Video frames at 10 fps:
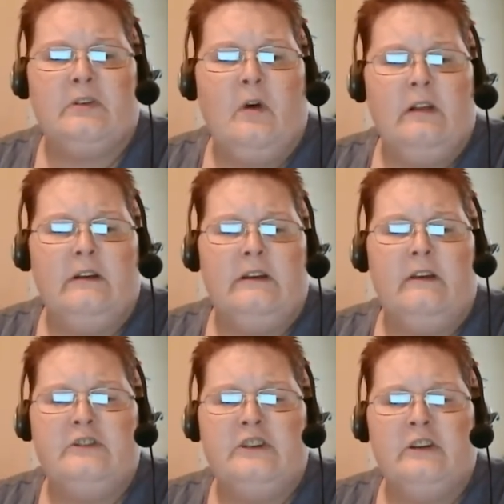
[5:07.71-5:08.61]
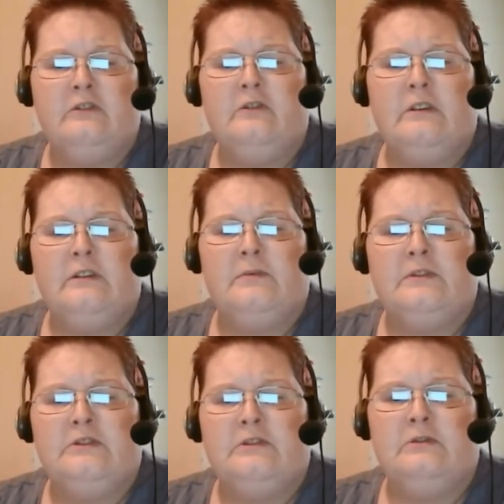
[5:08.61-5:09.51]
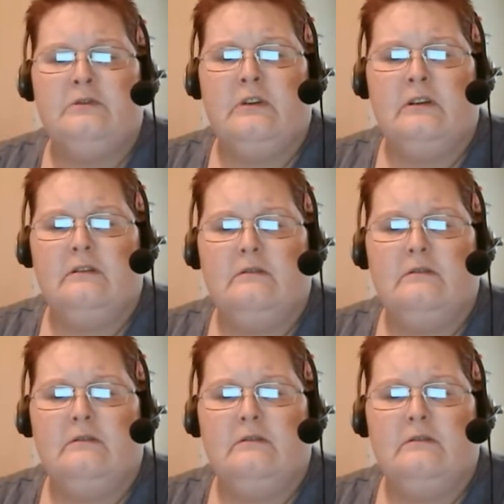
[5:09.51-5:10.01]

quality of gentleness with children